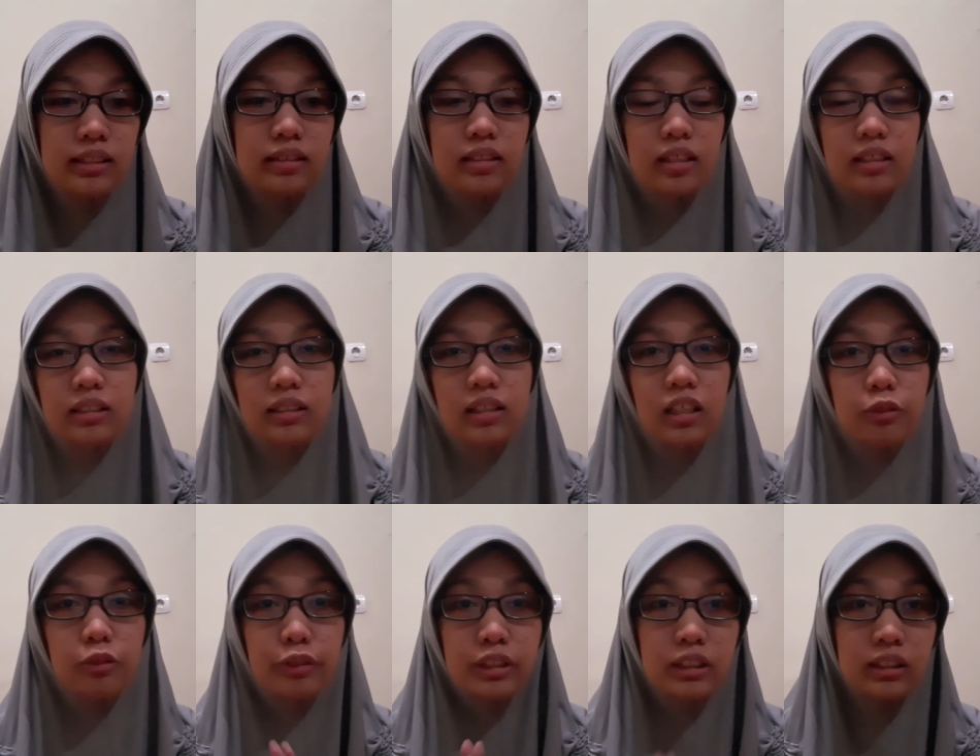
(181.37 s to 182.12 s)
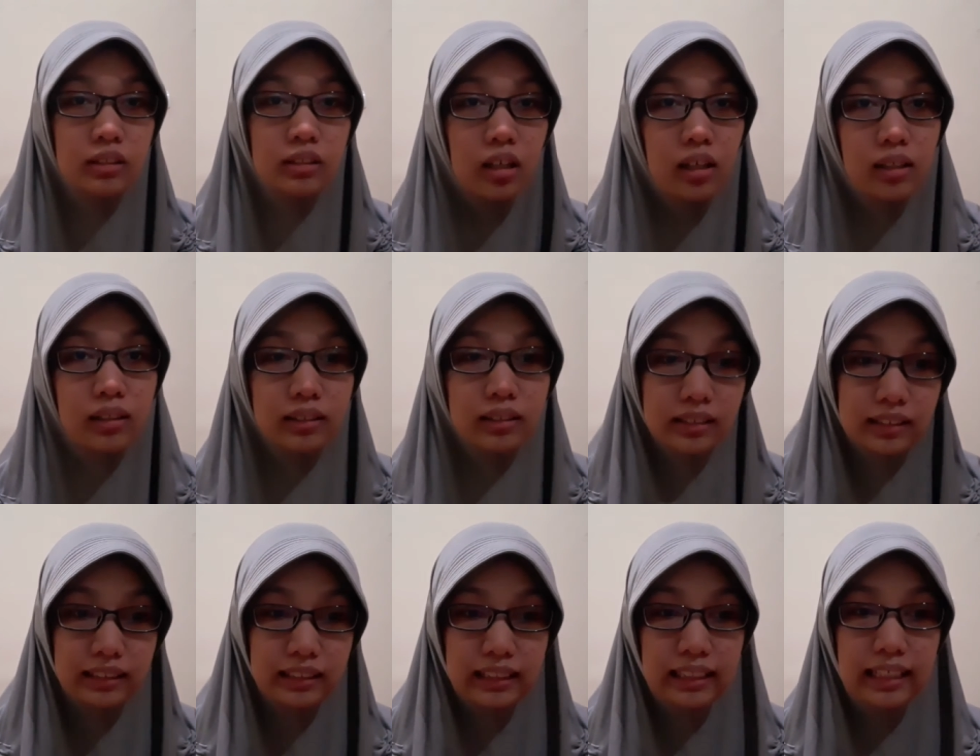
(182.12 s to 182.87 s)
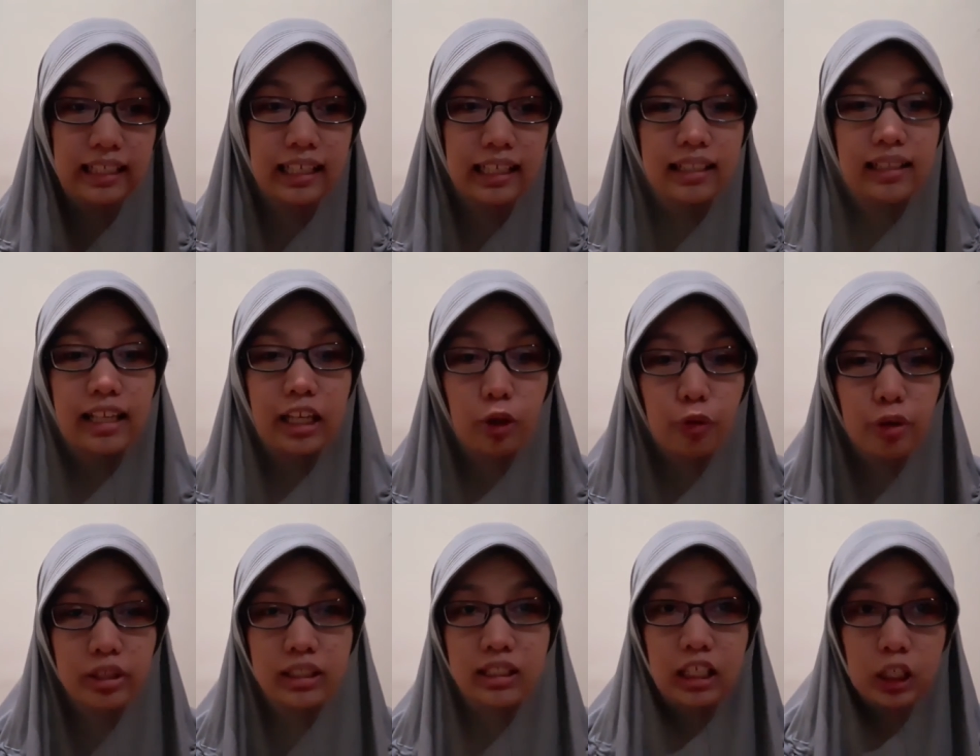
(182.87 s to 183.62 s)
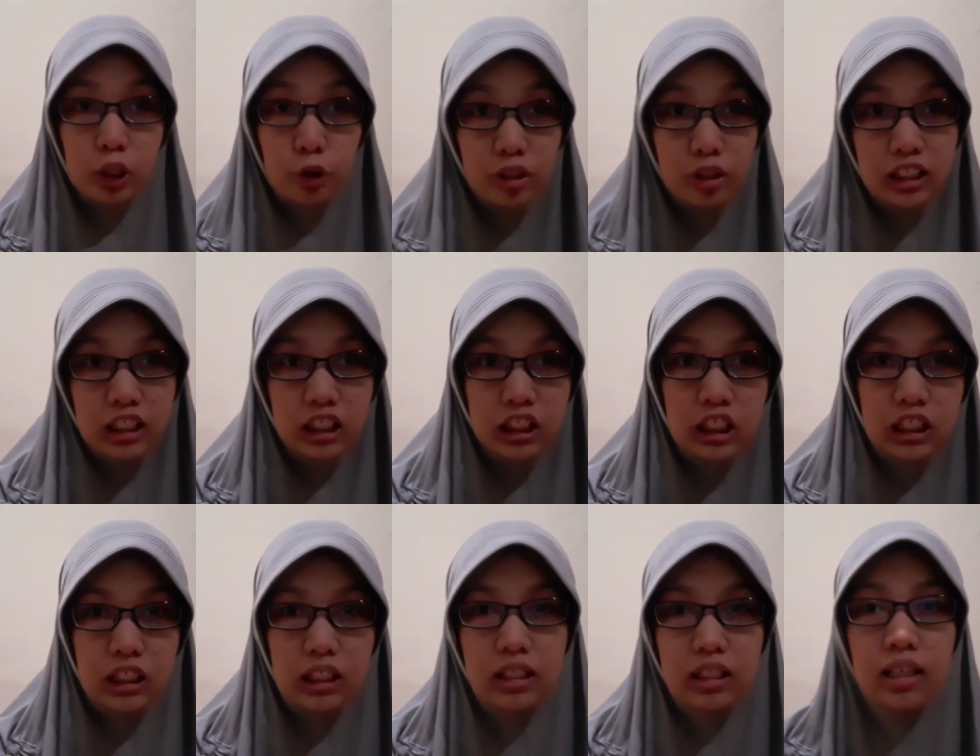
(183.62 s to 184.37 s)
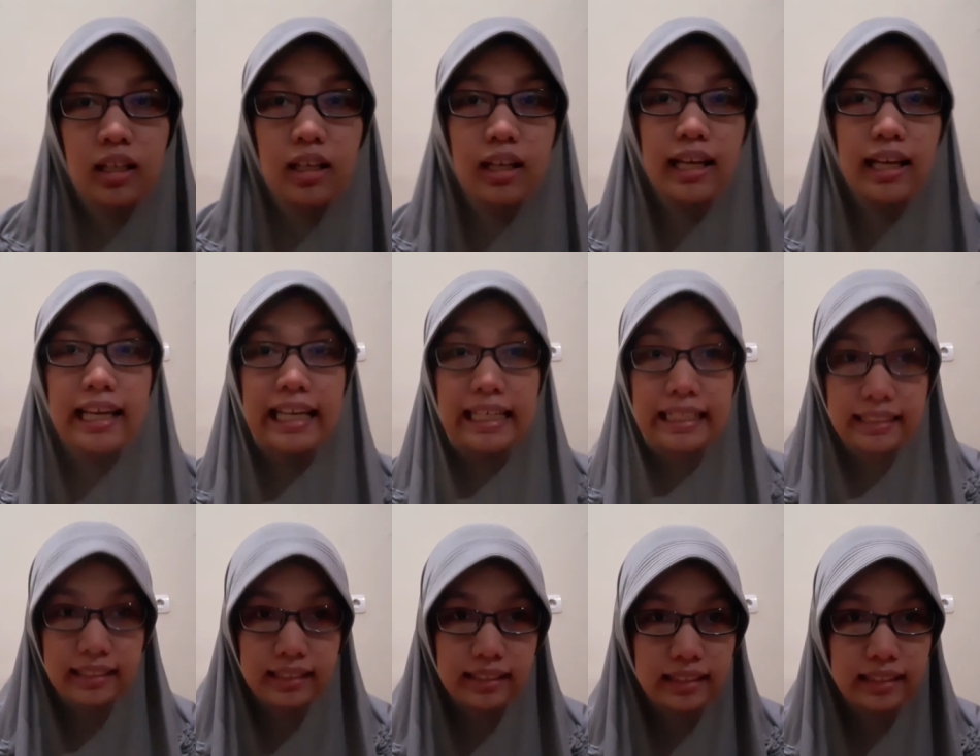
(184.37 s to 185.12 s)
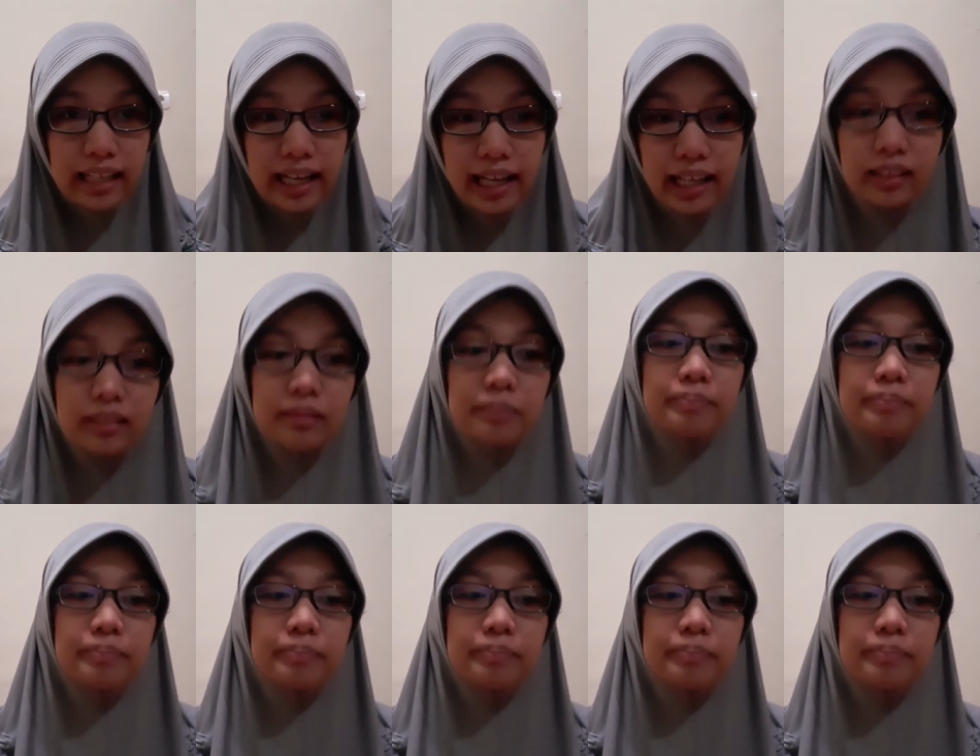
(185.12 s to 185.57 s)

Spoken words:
does not result in language acquisition. Instead,